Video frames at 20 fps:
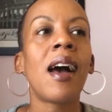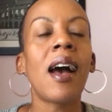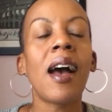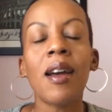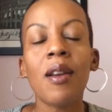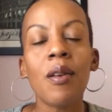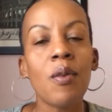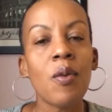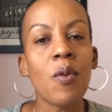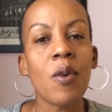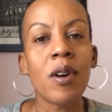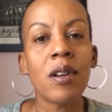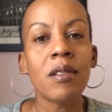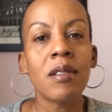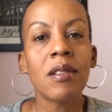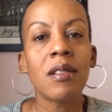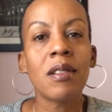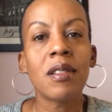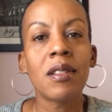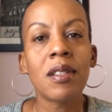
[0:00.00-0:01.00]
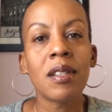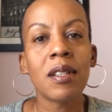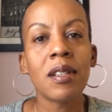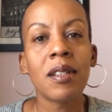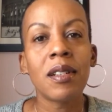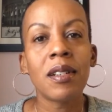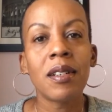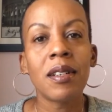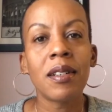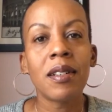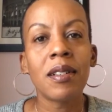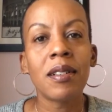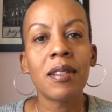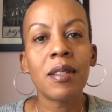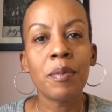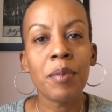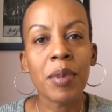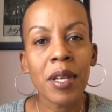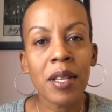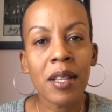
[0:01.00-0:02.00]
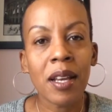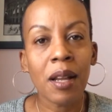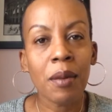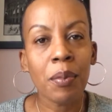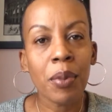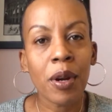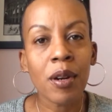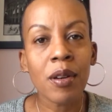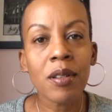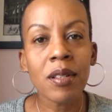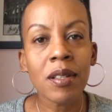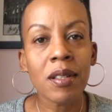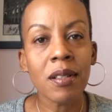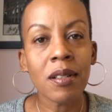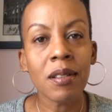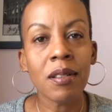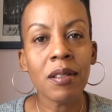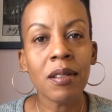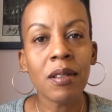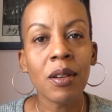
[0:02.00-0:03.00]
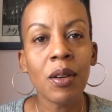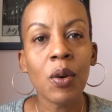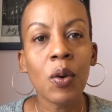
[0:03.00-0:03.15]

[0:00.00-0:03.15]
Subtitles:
I don't want to be that person